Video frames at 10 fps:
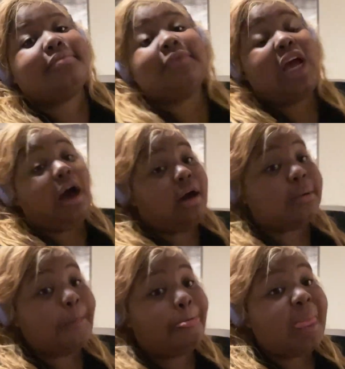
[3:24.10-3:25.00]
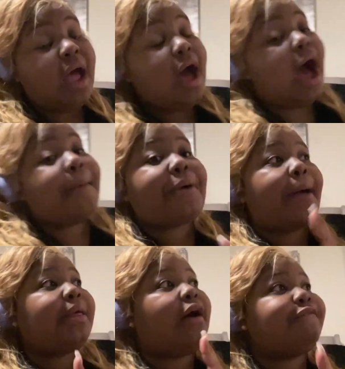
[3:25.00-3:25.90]
Y'all, I'm
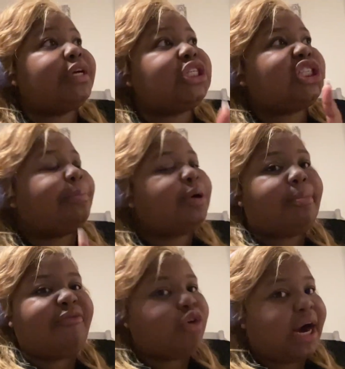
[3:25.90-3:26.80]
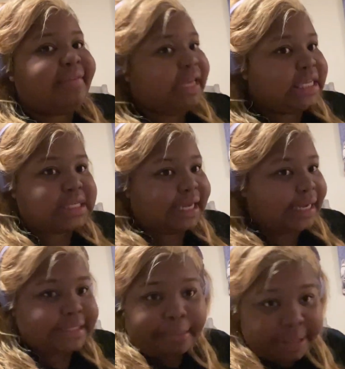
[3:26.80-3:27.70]
probably going to finish the book before I even get to the
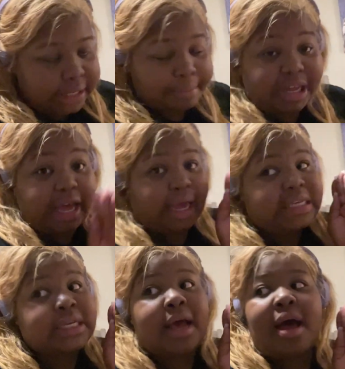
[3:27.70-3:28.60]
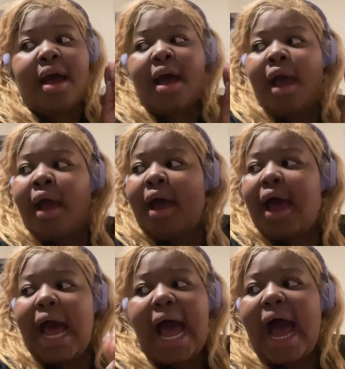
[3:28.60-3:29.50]
goddamn meeting, because
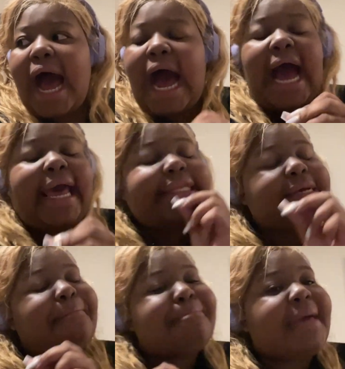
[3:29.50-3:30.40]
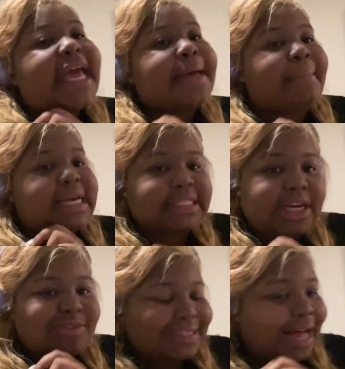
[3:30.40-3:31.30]
I had to make
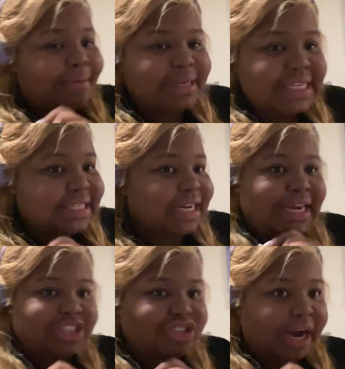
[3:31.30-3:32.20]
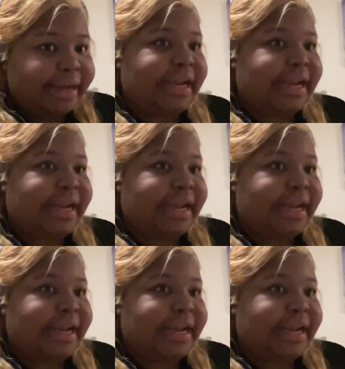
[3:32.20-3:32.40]
myself stop listening yesterday.